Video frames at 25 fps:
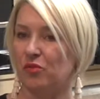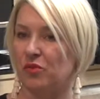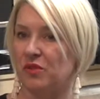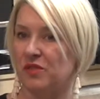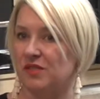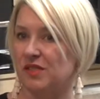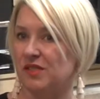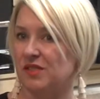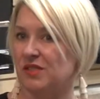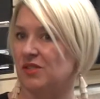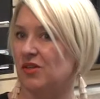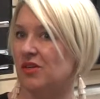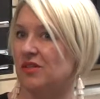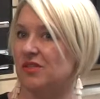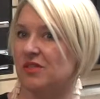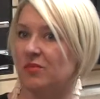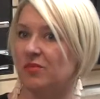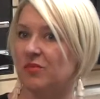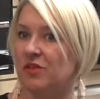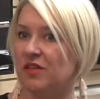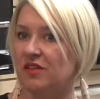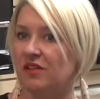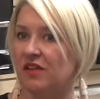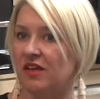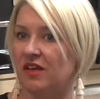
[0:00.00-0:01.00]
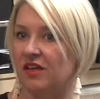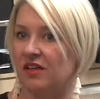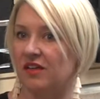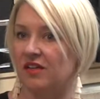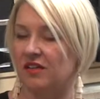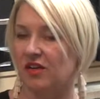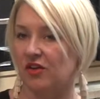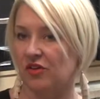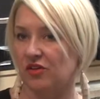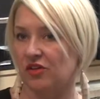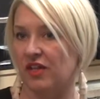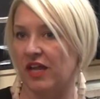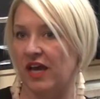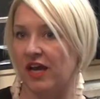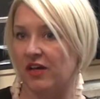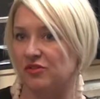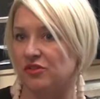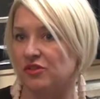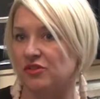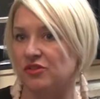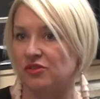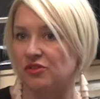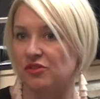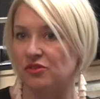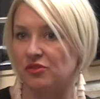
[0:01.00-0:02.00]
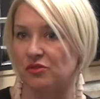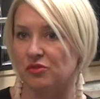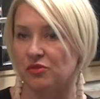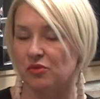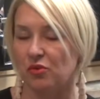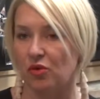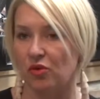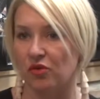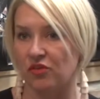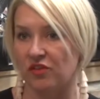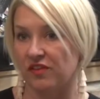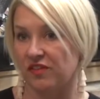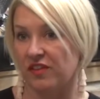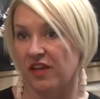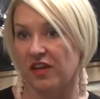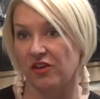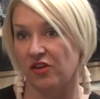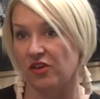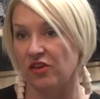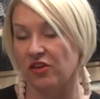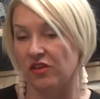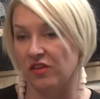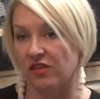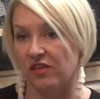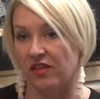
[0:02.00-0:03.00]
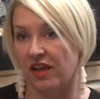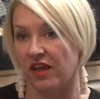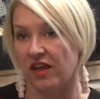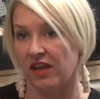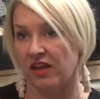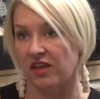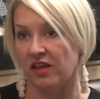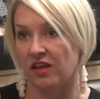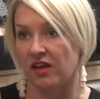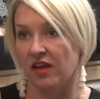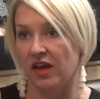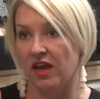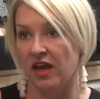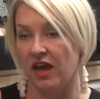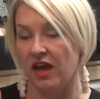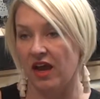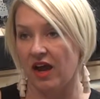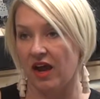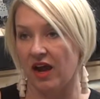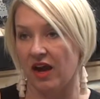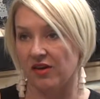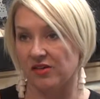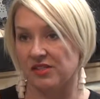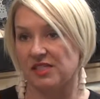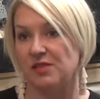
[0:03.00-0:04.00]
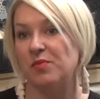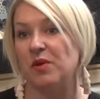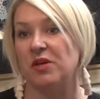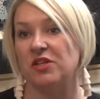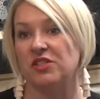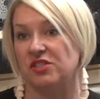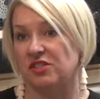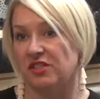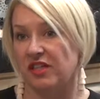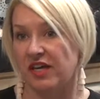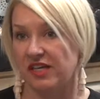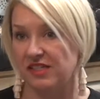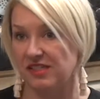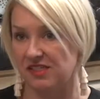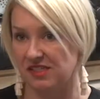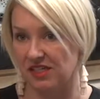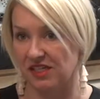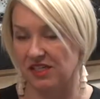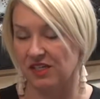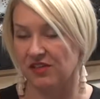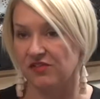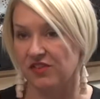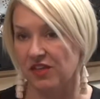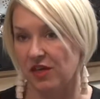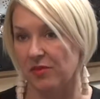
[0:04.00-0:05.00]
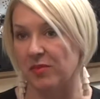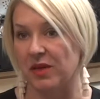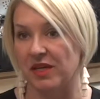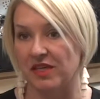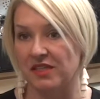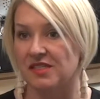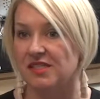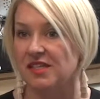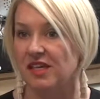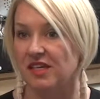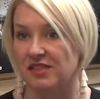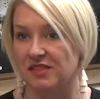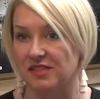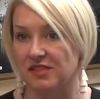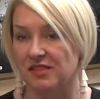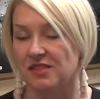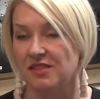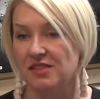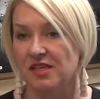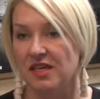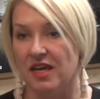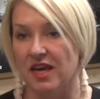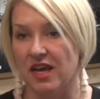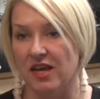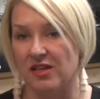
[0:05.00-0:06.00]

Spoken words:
because it's not something that they're allowed to do or that they are specialized in, if that makes sense.